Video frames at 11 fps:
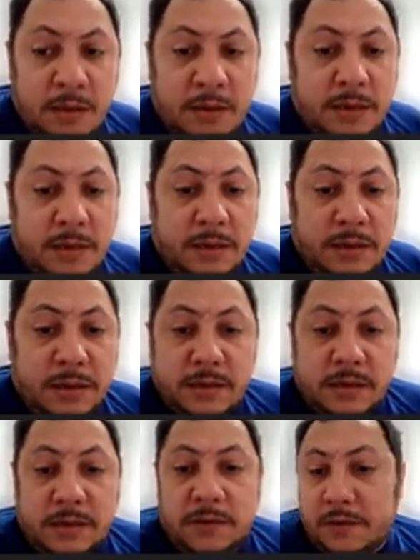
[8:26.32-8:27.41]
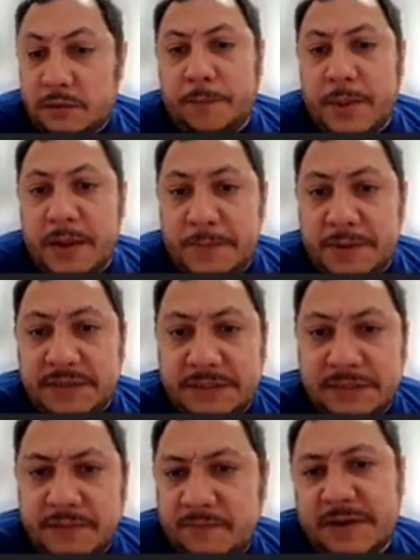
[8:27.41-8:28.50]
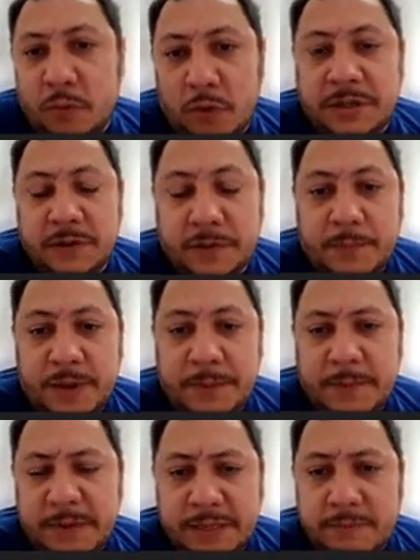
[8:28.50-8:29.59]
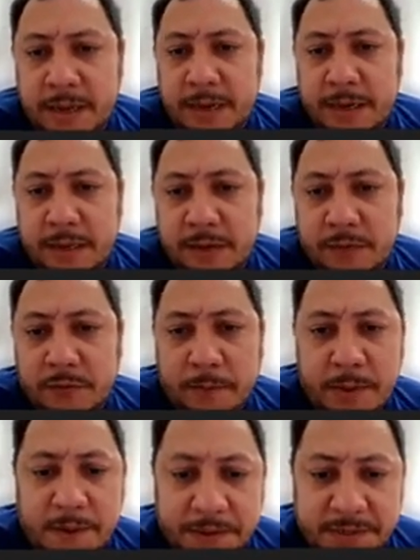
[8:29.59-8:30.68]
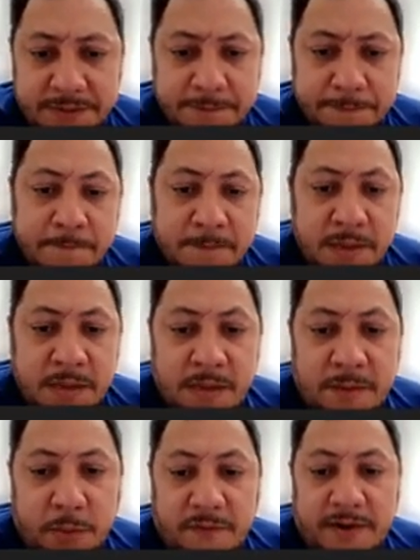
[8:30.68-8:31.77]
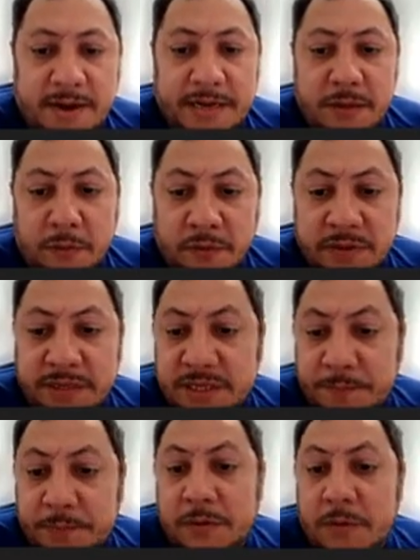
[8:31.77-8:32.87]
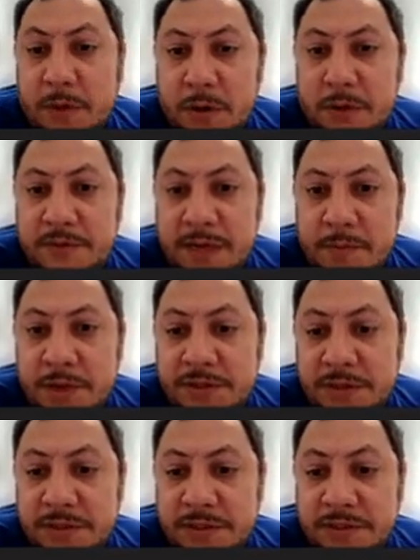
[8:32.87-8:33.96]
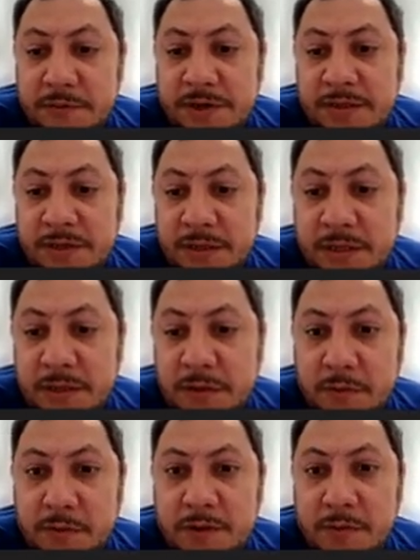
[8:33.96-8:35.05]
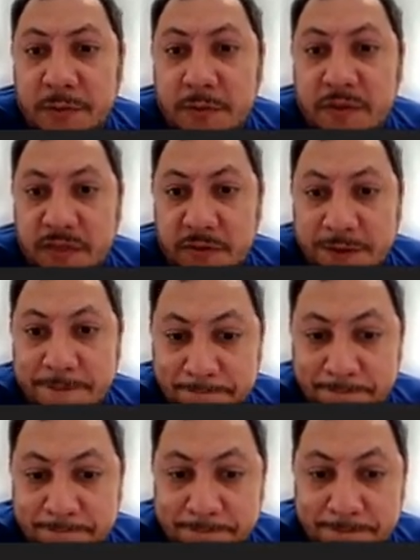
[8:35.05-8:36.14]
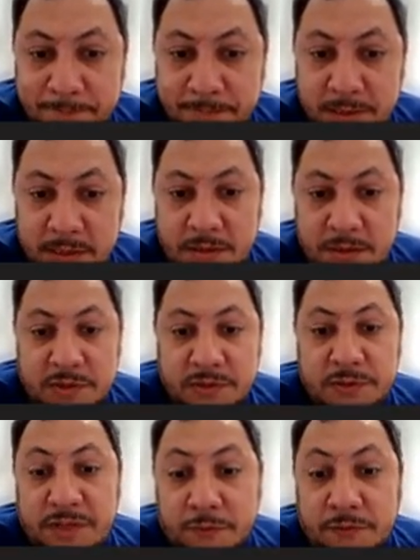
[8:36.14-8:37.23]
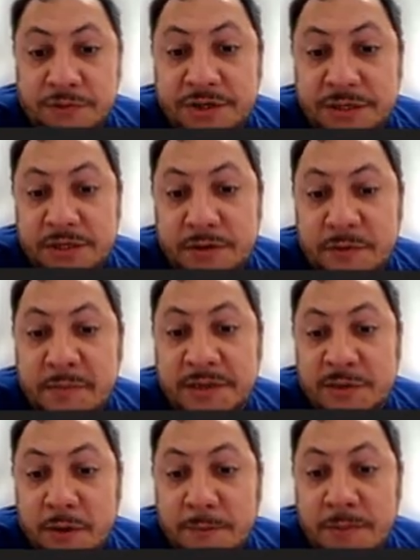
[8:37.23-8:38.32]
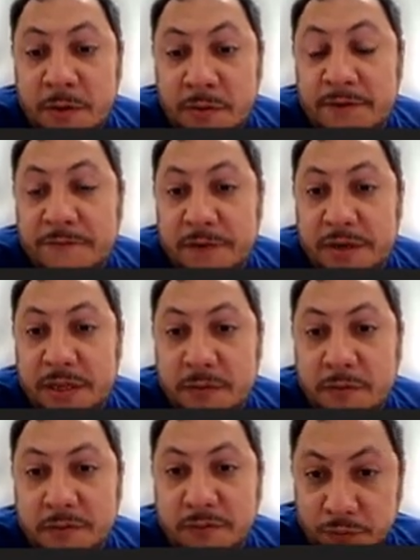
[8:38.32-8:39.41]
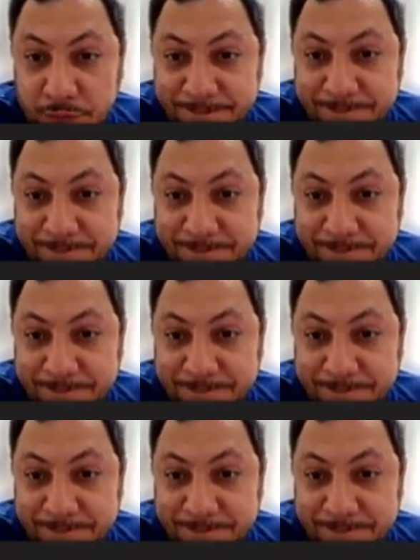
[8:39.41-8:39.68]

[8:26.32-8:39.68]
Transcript: 2 papers, in fact, more than 2 papers, but mainly in 2 papers, provide contact example in all dimensions greater than or equal to 3. So the conjecture remains open only for d equal to 2.